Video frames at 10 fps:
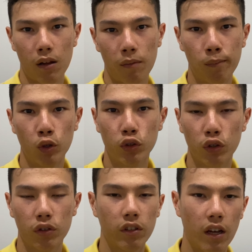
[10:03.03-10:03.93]

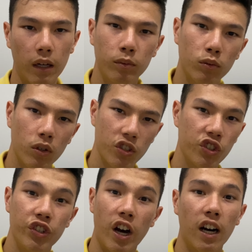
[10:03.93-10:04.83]
Bluetooth to your Apple Watch,
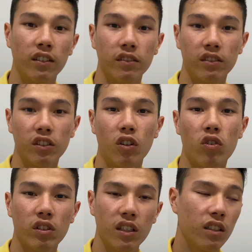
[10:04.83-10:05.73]
done. You're logged
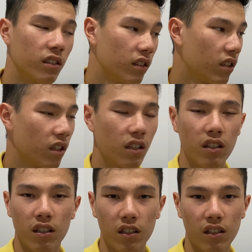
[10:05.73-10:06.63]
in.
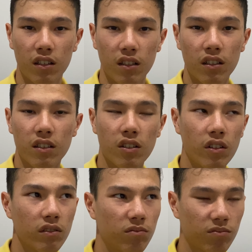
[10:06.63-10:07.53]
So
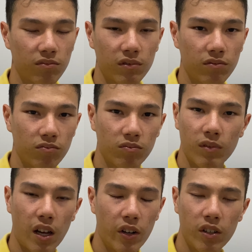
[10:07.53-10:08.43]

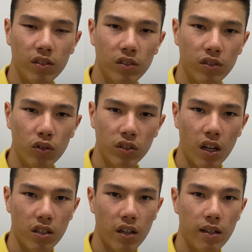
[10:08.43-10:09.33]
I don't use Touch
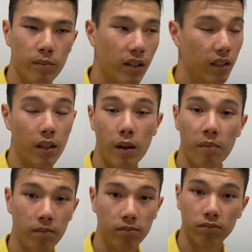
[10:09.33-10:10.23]
ID, but
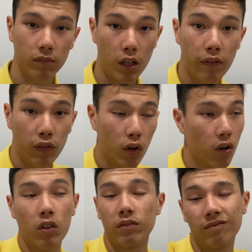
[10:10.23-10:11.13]
if
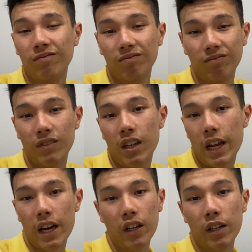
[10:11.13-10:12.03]
you're
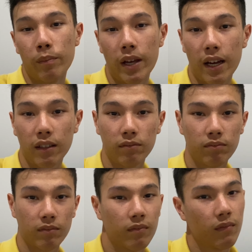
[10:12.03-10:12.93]
out and about
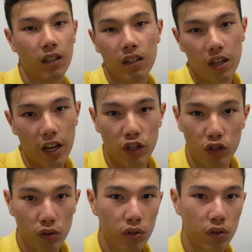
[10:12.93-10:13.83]
and you
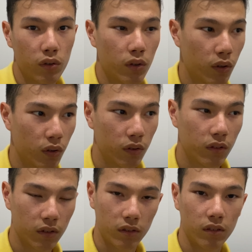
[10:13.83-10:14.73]
use your
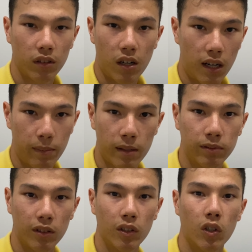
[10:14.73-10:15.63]
iPad
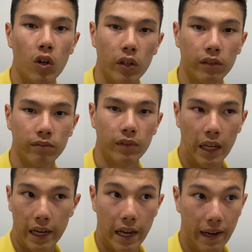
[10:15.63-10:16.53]
Pro a lot,
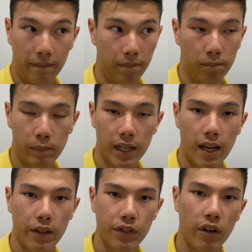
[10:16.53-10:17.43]
being
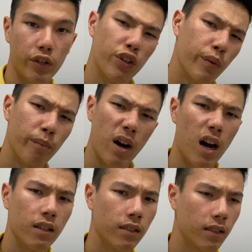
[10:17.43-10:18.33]
outside in your
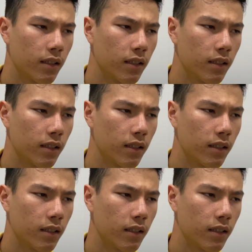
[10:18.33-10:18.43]
mask,